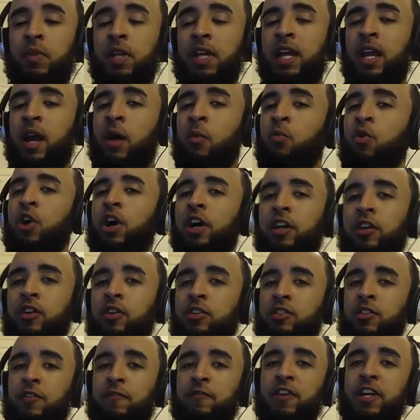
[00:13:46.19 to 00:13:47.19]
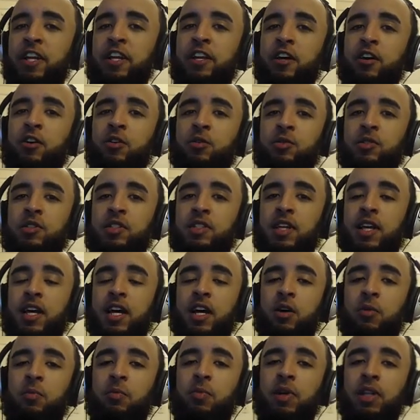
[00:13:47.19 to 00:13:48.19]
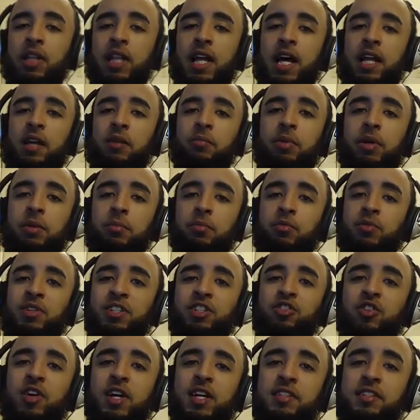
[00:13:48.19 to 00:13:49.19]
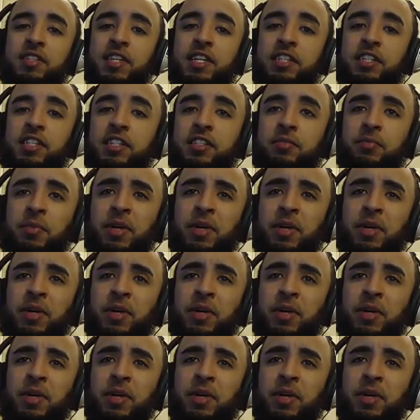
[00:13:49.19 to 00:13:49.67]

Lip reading: And I'm working on some videos to help a lot of people with transitions.